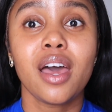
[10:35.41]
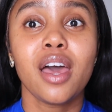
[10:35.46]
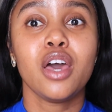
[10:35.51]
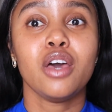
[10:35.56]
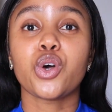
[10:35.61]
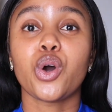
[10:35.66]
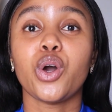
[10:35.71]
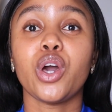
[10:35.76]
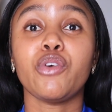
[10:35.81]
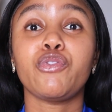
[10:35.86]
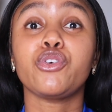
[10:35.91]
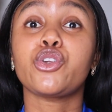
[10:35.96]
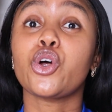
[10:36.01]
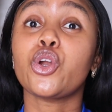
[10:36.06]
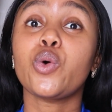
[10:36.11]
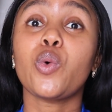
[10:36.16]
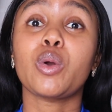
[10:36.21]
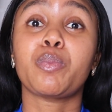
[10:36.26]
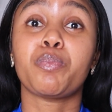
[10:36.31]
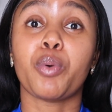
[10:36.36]
So if you don't
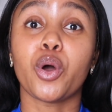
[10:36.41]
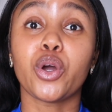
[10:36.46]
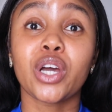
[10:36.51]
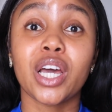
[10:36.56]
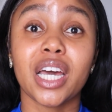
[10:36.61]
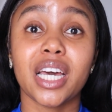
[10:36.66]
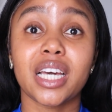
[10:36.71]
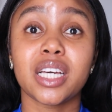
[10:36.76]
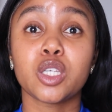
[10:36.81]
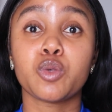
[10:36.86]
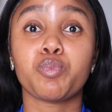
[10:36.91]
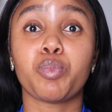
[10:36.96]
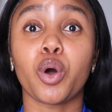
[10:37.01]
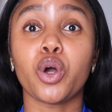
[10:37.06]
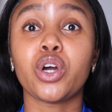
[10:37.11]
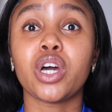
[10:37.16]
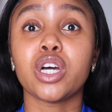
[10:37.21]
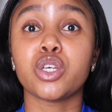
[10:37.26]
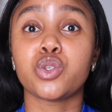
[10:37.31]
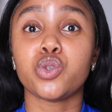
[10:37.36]
know what bokeh
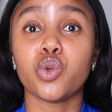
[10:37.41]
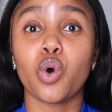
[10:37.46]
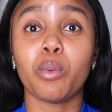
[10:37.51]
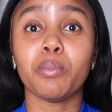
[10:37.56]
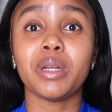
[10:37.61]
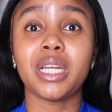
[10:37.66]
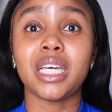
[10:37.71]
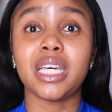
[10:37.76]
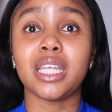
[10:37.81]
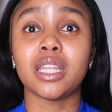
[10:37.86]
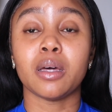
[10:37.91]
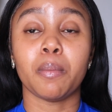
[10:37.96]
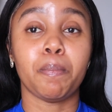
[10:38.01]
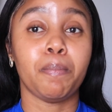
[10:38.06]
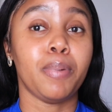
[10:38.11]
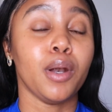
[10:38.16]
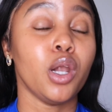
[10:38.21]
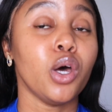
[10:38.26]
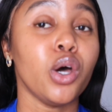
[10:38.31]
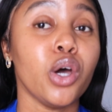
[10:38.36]
is normally the
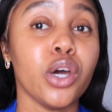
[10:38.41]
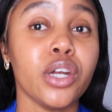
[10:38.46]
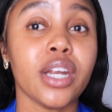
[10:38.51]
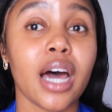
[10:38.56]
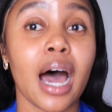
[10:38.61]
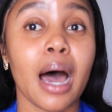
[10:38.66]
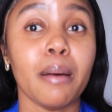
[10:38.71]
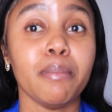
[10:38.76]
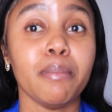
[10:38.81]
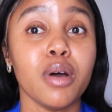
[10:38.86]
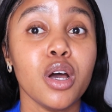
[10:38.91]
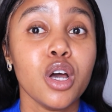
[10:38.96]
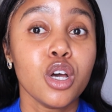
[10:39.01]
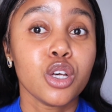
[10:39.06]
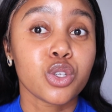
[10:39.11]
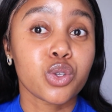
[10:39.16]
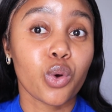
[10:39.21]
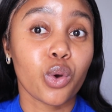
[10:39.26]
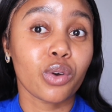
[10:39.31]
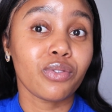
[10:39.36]
blurred
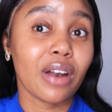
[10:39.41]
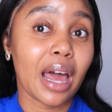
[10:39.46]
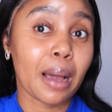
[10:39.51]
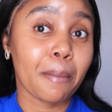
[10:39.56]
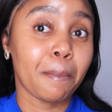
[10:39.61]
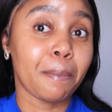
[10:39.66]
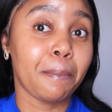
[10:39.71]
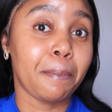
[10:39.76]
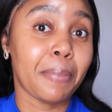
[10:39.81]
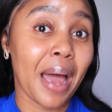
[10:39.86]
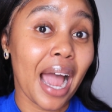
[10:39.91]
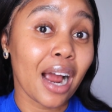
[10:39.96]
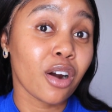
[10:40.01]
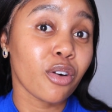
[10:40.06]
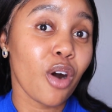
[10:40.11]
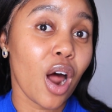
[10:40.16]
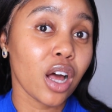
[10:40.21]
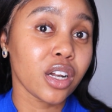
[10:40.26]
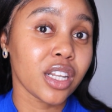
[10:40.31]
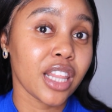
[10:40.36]
sort of like
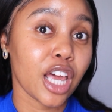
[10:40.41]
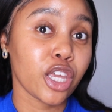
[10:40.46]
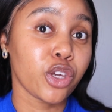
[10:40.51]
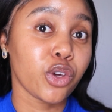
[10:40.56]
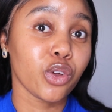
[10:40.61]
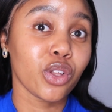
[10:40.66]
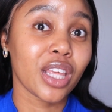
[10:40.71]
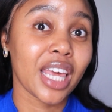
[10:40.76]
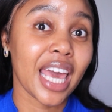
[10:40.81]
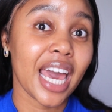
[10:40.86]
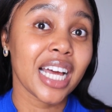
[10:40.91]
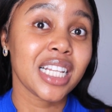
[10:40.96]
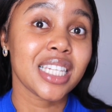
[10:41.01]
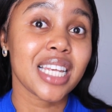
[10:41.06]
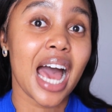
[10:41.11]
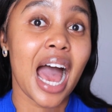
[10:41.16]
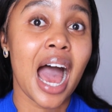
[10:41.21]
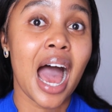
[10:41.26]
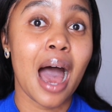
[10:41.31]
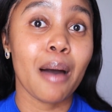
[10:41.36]
background that you'll get,
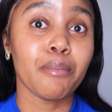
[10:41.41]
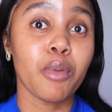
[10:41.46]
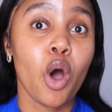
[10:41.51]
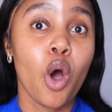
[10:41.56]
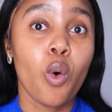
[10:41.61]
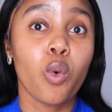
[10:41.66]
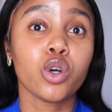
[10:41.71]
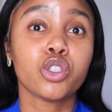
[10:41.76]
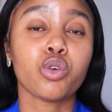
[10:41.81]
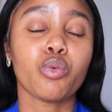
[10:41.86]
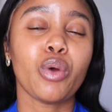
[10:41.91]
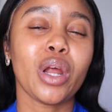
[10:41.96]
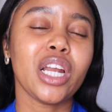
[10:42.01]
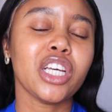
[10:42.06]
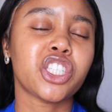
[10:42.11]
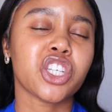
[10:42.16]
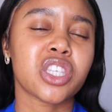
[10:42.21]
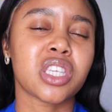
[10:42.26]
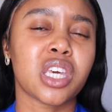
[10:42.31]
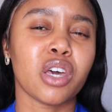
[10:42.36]
which will really
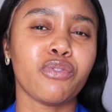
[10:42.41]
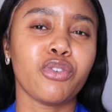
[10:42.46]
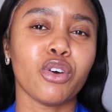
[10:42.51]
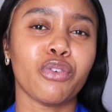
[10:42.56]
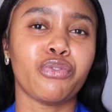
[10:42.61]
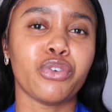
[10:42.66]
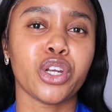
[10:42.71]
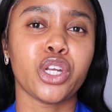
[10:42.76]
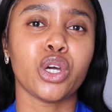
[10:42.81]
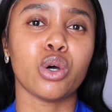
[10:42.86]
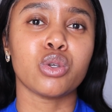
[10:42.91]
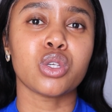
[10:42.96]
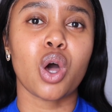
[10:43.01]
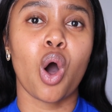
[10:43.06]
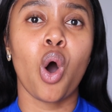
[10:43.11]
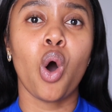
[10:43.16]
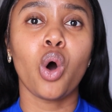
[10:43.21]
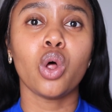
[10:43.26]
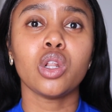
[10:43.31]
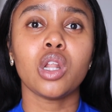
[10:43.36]
just give your videos a
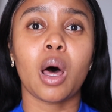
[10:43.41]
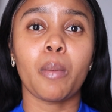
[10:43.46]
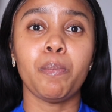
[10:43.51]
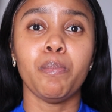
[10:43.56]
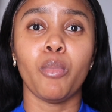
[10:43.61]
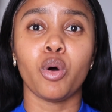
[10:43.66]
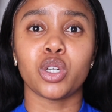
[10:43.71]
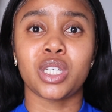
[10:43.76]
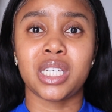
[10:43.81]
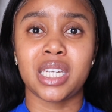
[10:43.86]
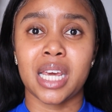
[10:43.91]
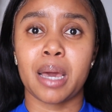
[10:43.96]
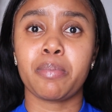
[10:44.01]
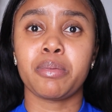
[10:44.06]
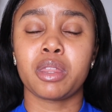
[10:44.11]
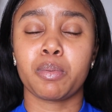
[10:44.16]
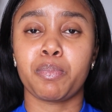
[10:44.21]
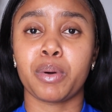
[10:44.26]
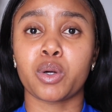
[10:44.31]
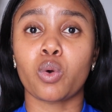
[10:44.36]
whole lot more
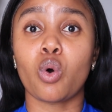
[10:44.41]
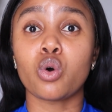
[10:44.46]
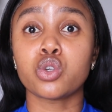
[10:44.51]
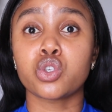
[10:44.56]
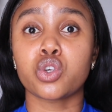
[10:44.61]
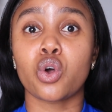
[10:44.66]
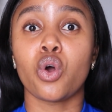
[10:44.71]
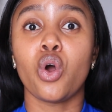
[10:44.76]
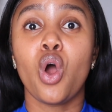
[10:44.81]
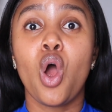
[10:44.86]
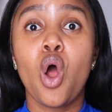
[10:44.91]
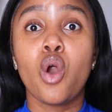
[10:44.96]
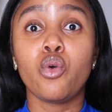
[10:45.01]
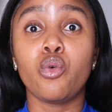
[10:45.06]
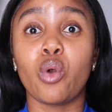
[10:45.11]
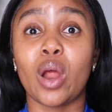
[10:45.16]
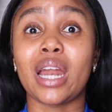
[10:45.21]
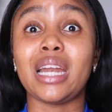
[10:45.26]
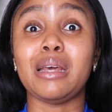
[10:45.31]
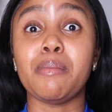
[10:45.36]
depth, but also
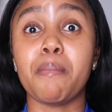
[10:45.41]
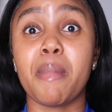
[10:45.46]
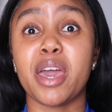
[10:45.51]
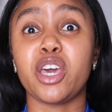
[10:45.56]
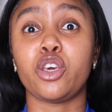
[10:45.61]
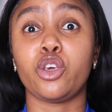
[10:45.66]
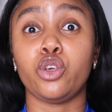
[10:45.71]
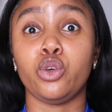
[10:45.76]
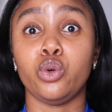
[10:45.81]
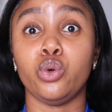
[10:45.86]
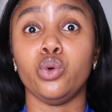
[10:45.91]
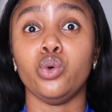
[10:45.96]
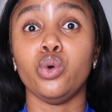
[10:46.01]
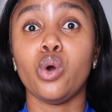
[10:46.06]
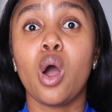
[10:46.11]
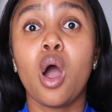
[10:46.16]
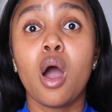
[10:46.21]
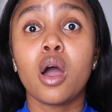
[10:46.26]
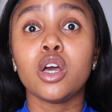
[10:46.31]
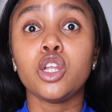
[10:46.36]
really make you
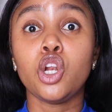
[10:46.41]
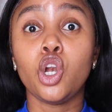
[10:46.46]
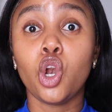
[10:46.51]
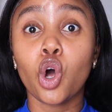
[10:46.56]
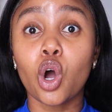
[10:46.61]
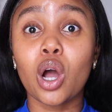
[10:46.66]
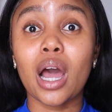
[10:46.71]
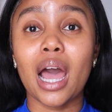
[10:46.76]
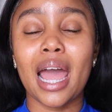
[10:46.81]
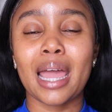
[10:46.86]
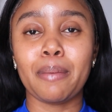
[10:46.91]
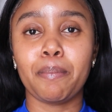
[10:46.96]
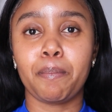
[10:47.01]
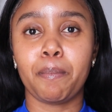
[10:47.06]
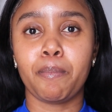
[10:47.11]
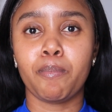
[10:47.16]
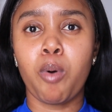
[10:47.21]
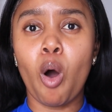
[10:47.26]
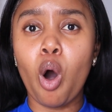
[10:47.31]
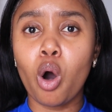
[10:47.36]
look a
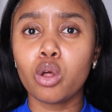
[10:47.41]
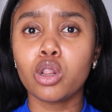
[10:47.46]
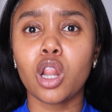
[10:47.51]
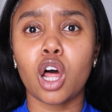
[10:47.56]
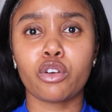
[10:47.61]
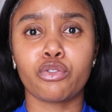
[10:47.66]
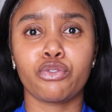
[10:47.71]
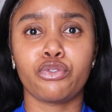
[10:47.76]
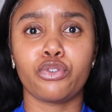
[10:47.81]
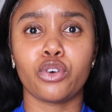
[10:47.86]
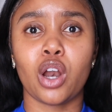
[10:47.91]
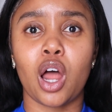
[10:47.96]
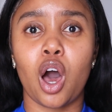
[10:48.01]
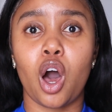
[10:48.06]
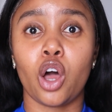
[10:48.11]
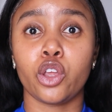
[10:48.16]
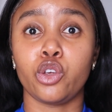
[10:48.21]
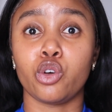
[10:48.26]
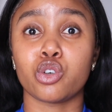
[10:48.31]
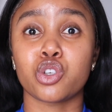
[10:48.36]
whole lot fuller
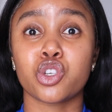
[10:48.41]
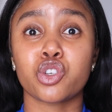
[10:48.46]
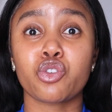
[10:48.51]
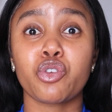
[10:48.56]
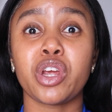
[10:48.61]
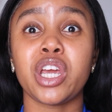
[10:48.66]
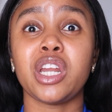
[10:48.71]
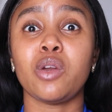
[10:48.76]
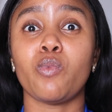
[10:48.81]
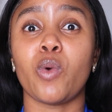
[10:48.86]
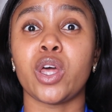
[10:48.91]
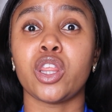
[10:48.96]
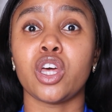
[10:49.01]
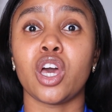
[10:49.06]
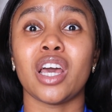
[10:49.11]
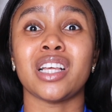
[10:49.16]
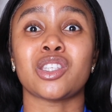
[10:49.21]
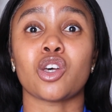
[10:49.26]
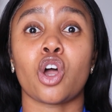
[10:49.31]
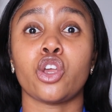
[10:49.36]
on your screen, whether
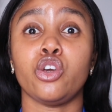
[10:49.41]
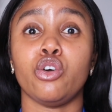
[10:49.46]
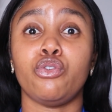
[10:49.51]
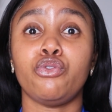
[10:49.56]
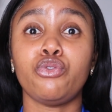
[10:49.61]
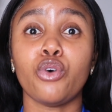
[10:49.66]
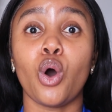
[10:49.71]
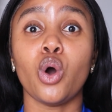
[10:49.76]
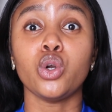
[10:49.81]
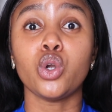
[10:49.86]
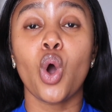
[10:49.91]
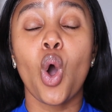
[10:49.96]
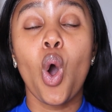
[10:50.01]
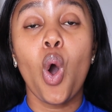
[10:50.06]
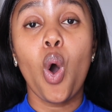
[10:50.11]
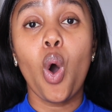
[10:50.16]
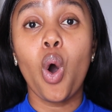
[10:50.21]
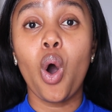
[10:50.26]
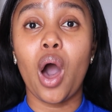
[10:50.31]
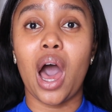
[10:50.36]
it's on your phone
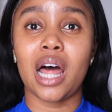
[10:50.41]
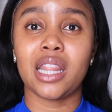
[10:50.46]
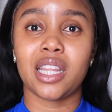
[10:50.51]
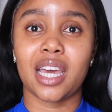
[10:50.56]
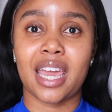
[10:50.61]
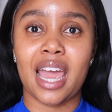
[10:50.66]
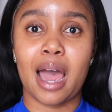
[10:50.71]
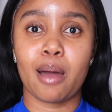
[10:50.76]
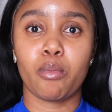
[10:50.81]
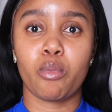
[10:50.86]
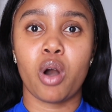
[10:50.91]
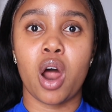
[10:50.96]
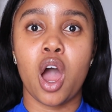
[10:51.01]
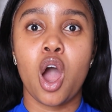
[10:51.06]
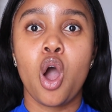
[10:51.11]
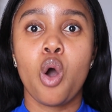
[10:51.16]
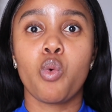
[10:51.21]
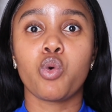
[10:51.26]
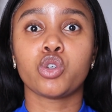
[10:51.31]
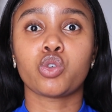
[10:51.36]
or on the camera,
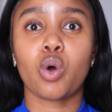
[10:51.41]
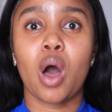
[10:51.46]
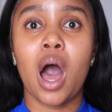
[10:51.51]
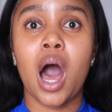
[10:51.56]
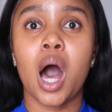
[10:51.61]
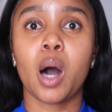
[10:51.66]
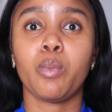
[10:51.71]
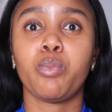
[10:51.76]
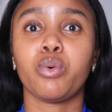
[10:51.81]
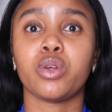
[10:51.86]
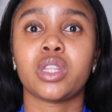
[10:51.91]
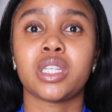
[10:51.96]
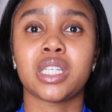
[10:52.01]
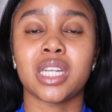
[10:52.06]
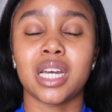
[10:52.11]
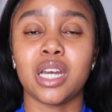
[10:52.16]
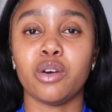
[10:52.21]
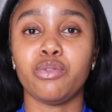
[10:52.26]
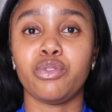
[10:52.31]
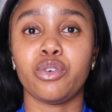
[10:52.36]
which will help with
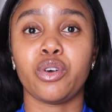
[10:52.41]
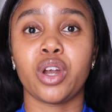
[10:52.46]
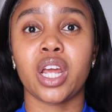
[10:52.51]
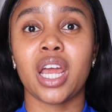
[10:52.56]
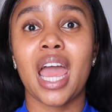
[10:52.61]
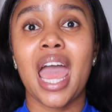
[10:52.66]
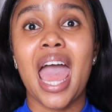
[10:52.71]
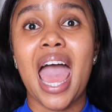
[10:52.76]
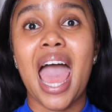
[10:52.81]
delivering